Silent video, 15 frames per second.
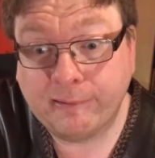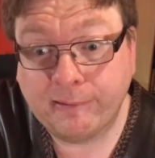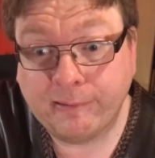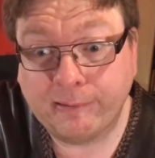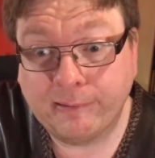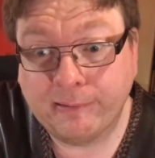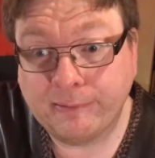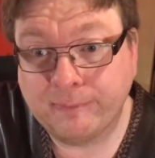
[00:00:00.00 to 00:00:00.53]

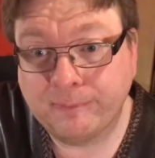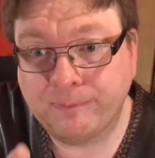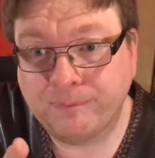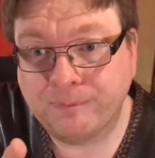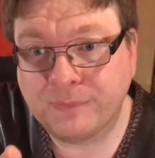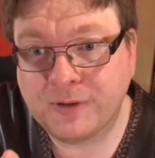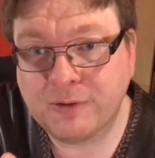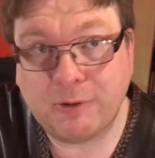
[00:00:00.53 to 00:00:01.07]

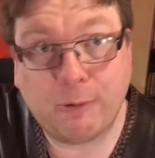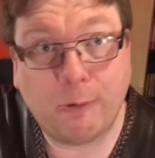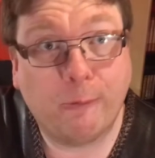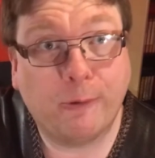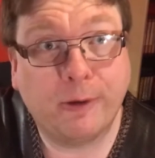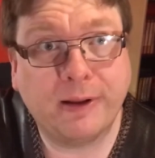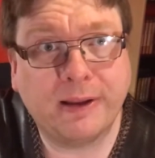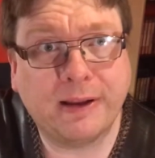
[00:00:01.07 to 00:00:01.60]

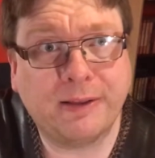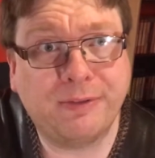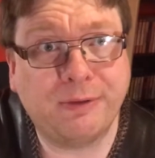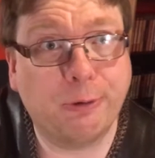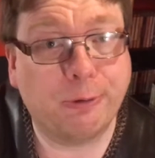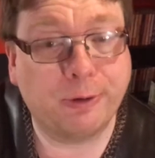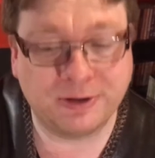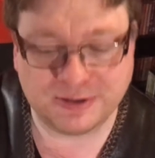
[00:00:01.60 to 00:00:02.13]
recording in
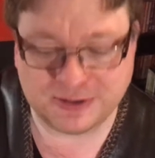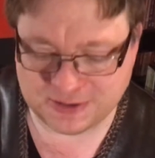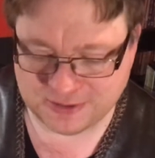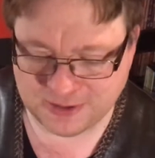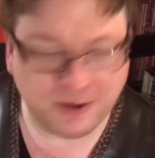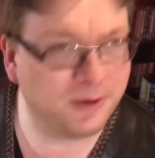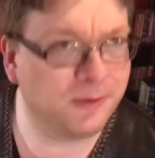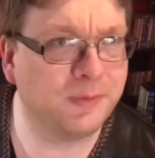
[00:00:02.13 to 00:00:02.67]
the audience.
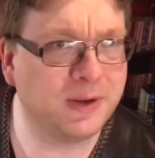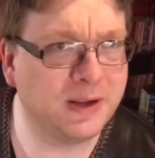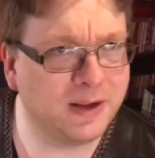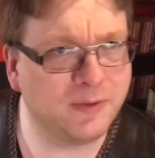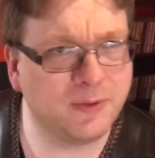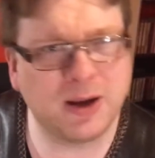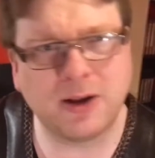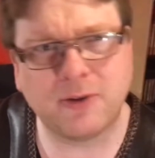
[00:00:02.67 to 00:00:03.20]
No,
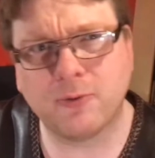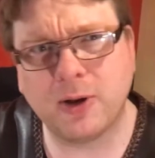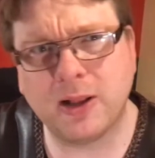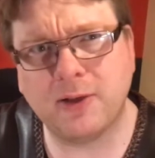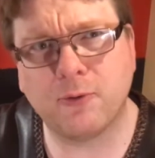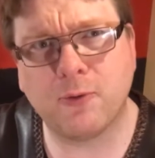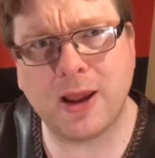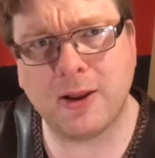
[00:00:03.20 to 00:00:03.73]
we got
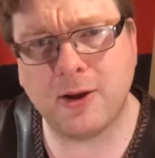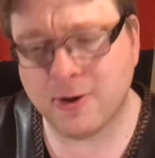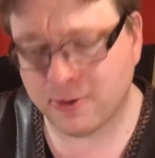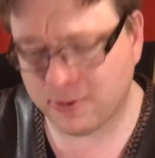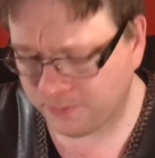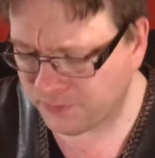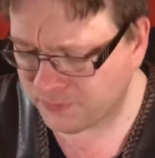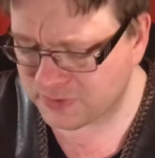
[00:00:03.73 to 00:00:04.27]
really
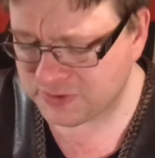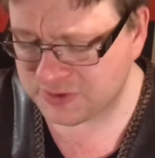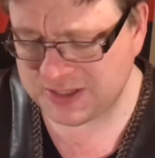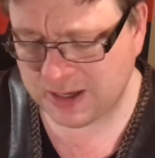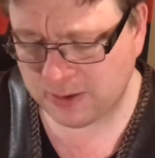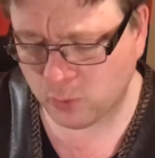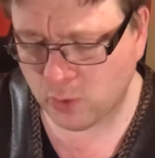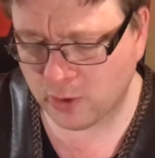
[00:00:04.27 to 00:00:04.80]
radio
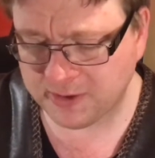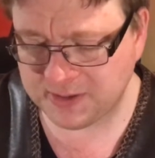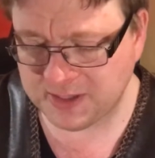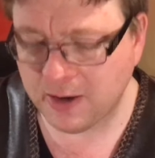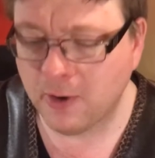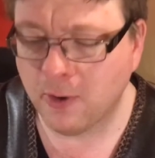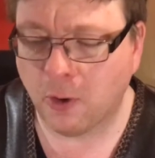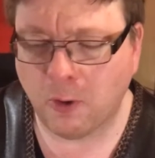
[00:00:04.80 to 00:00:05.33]
sound
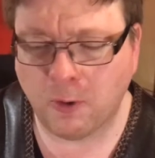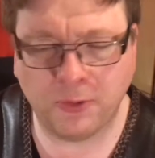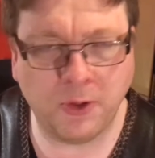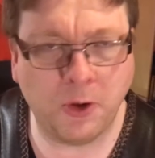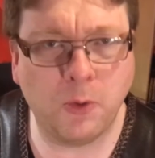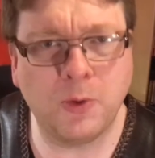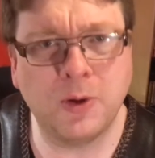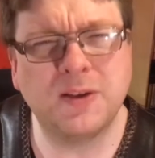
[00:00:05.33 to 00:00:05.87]
quality,
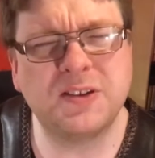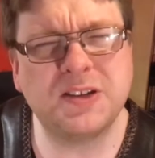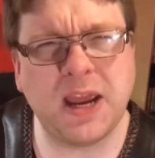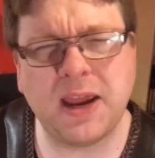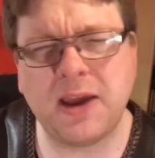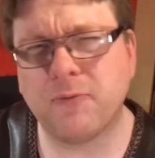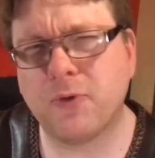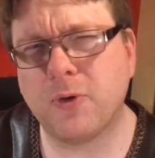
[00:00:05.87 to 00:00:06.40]
although
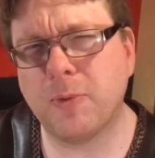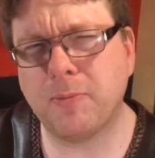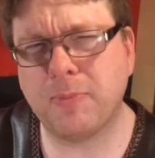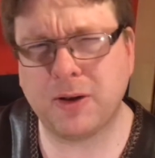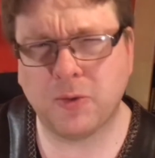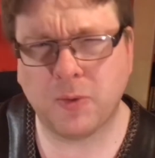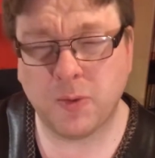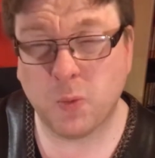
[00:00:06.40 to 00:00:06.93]
taken from a
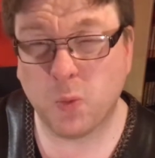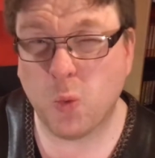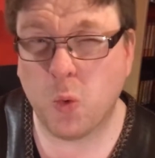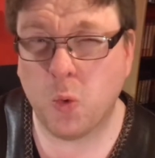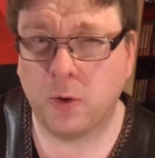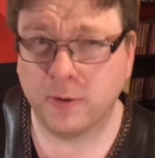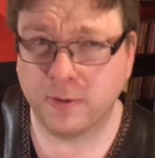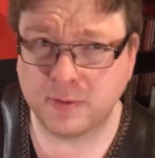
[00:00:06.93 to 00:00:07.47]
bit of a
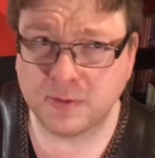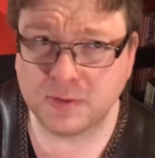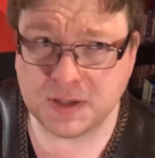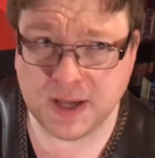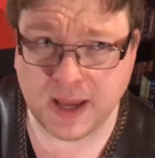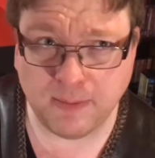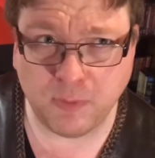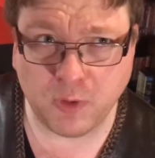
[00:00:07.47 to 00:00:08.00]
worn
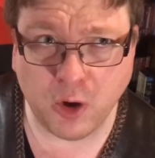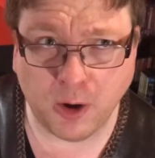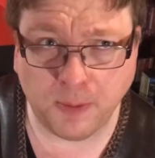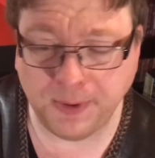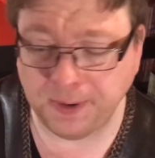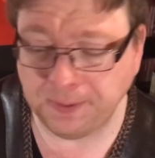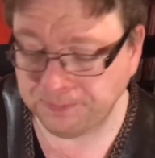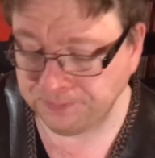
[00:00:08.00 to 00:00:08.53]
tape
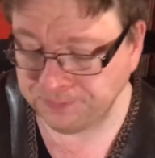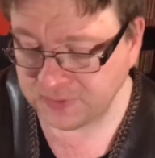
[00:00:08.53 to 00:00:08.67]
copy.